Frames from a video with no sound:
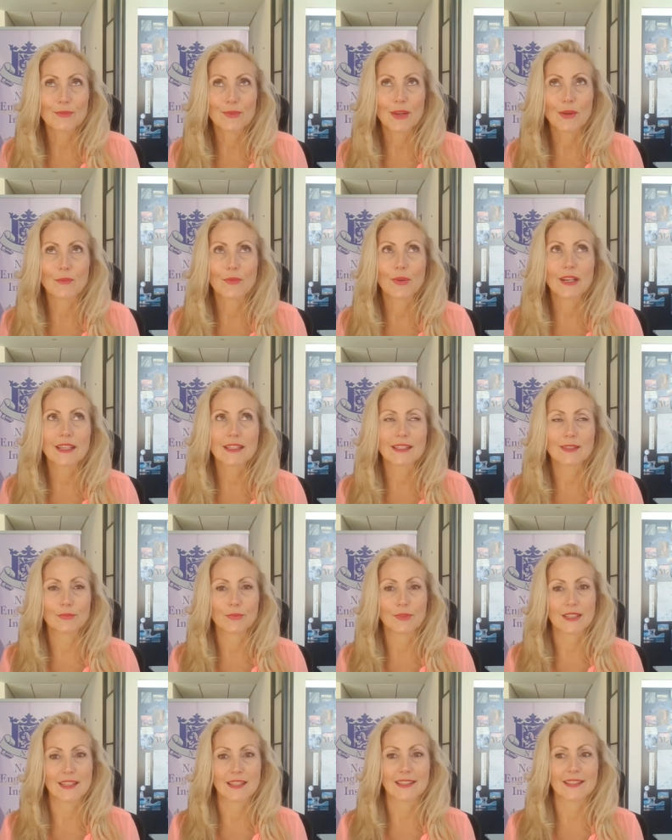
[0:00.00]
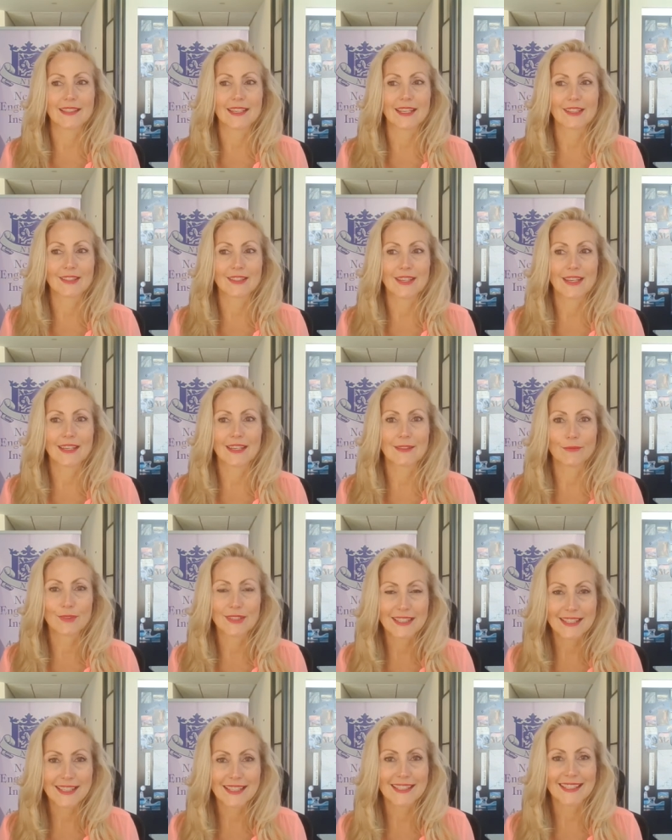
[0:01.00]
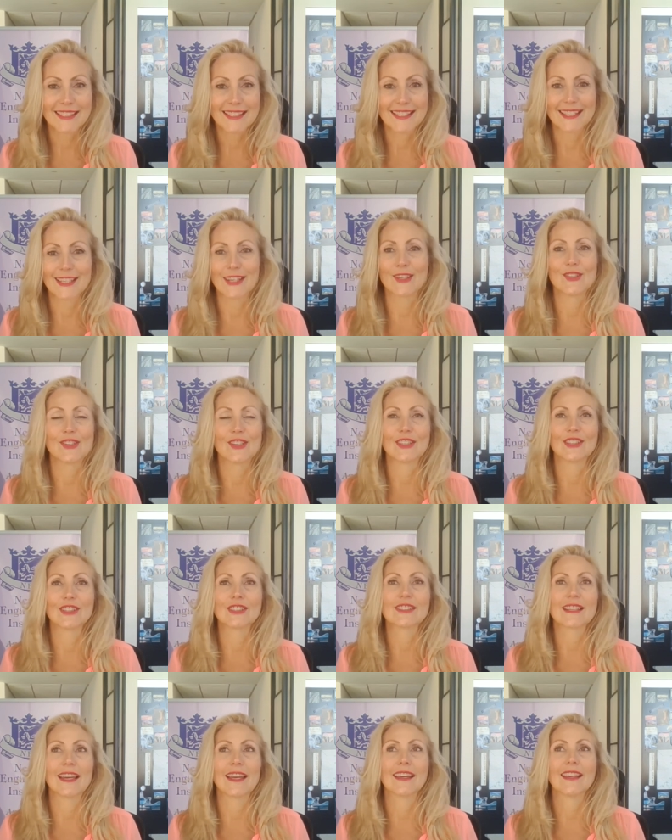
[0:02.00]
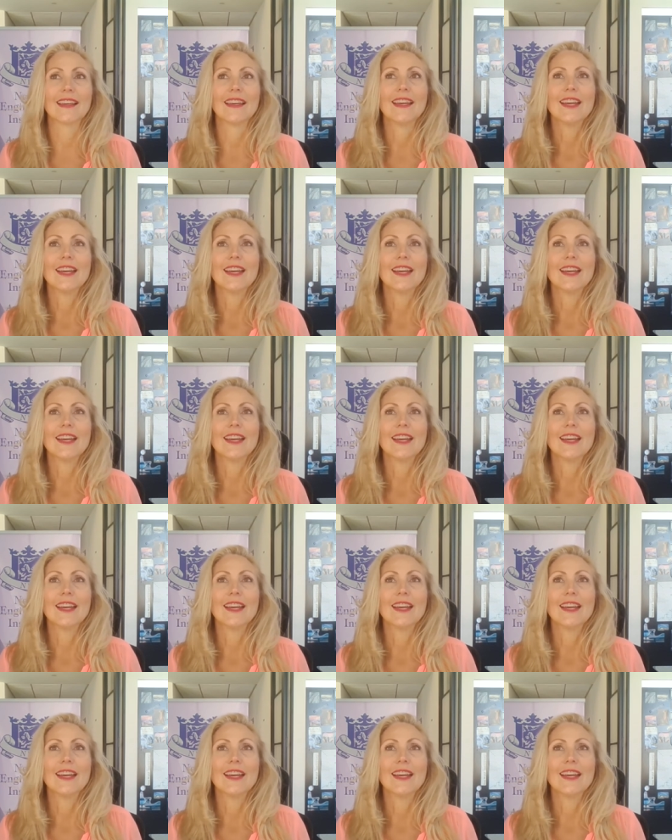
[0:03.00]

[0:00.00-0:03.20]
what is resistance? Resistance energy looks like.